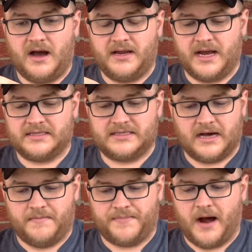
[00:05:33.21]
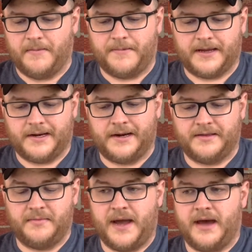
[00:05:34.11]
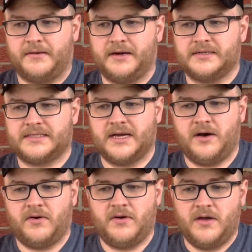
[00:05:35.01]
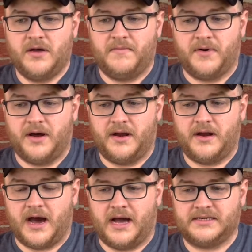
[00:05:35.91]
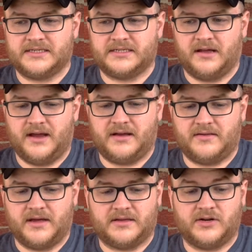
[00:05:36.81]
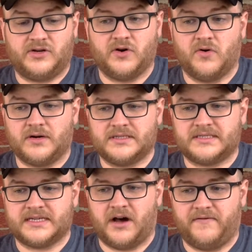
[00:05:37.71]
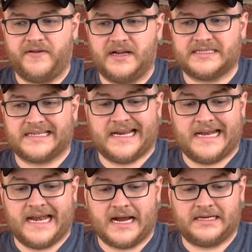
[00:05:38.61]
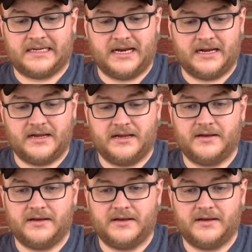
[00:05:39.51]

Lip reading: Yes, I'll probably get another battery or so, but I just like that the door itself is connected